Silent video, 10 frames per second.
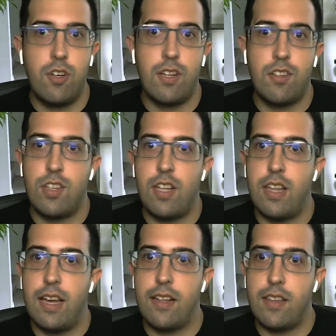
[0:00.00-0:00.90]
you can see
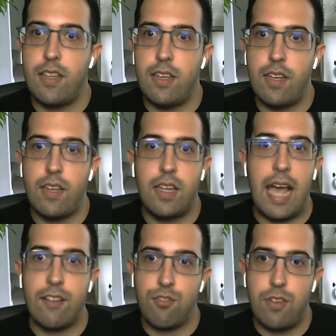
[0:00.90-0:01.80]
that the
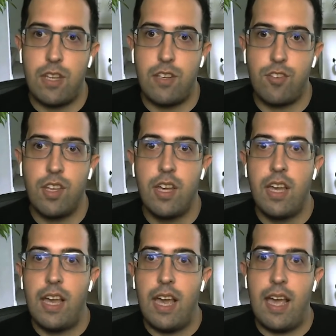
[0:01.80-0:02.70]
gas fees
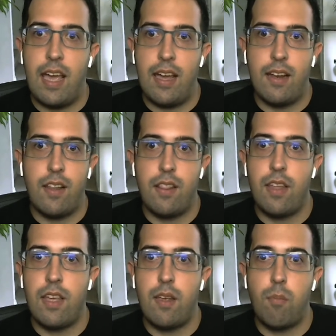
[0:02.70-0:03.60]
and
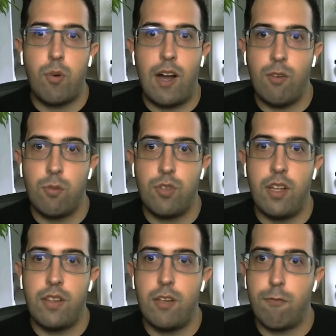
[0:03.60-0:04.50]
the problems
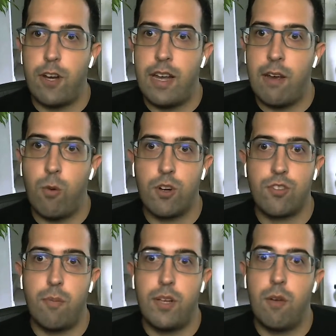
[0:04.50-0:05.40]
on different networks
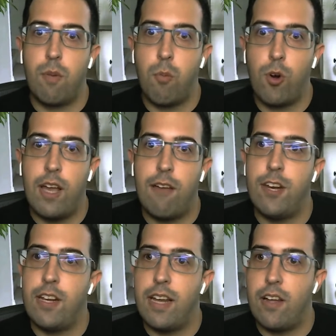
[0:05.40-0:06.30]
are becoming more
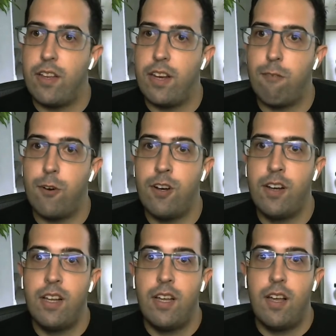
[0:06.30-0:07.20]
evident now than ever.
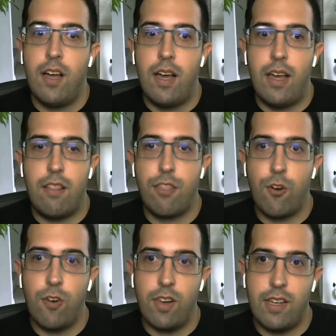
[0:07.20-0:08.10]

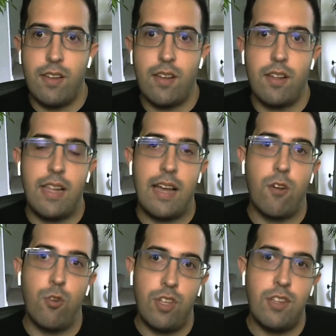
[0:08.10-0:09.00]
Thirdly, that
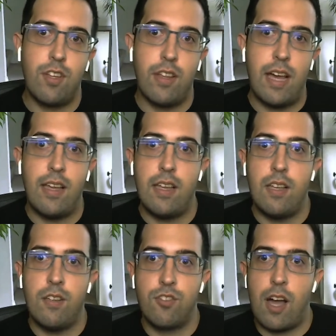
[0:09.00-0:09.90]
goes into that
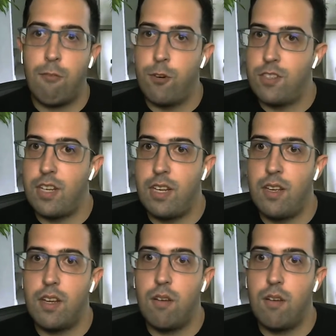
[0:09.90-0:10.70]
is sovereignty.